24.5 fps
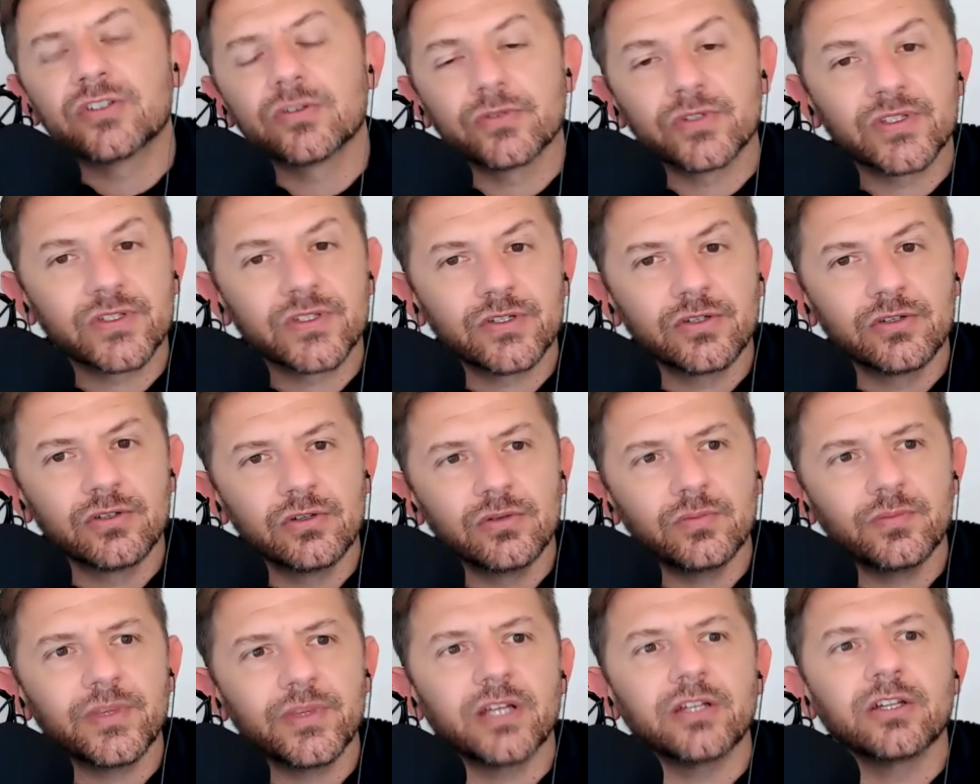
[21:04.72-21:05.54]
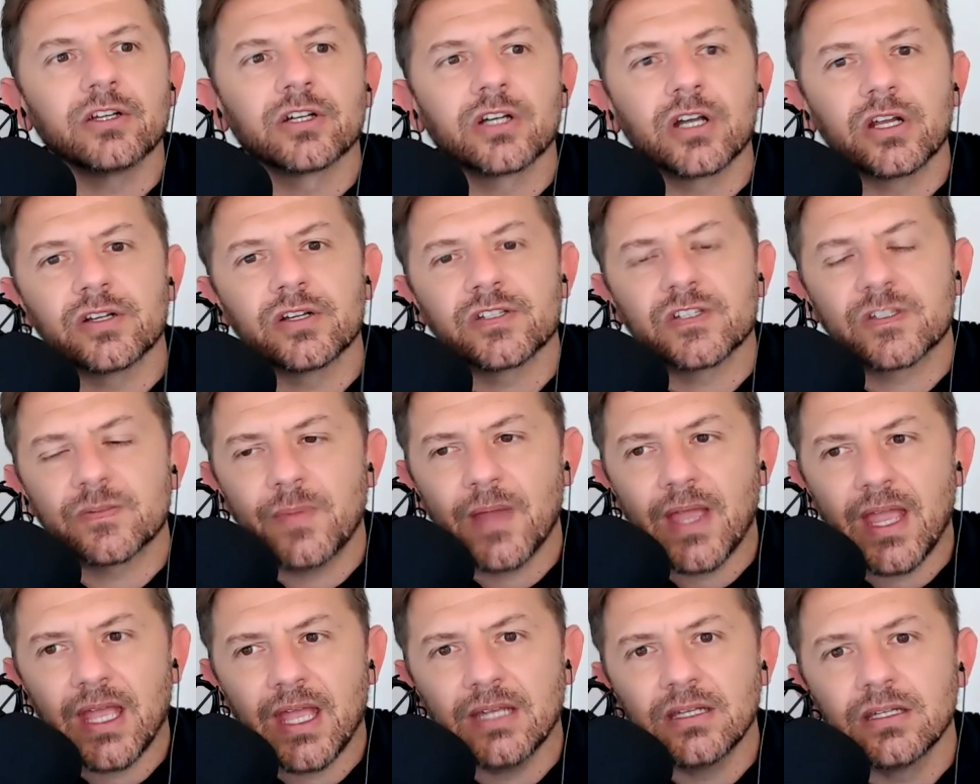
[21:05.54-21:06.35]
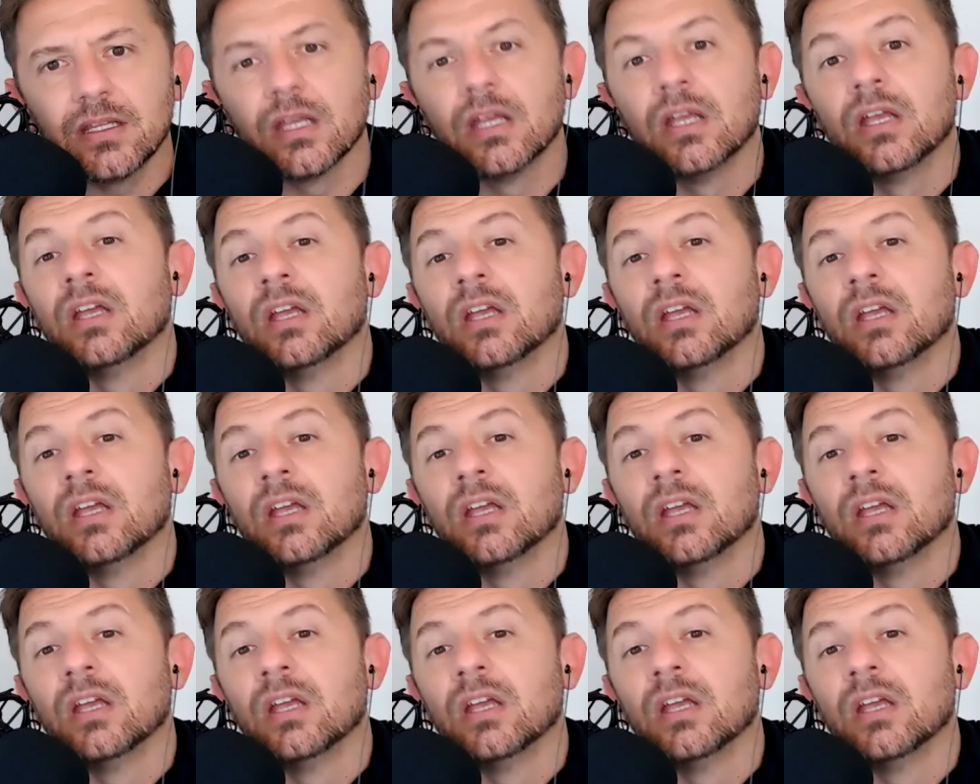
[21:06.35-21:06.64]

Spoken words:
to assume that you're going to spend